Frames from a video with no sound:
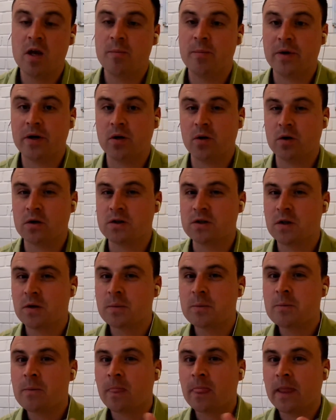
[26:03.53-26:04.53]
because
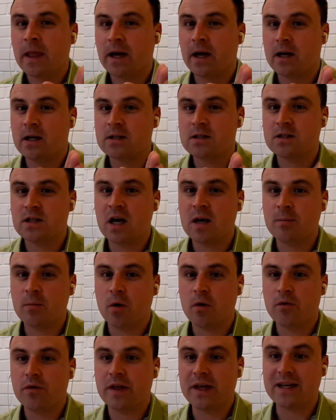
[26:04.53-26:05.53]
some
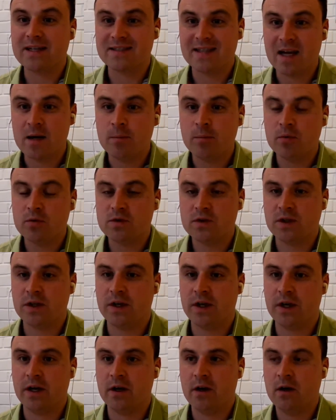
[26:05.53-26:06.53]
of the examples
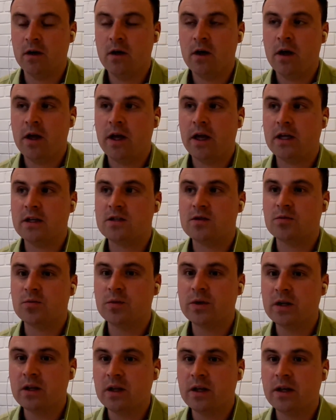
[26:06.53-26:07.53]
here, it's
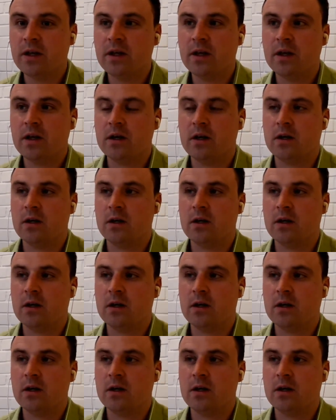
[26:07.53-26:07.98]
really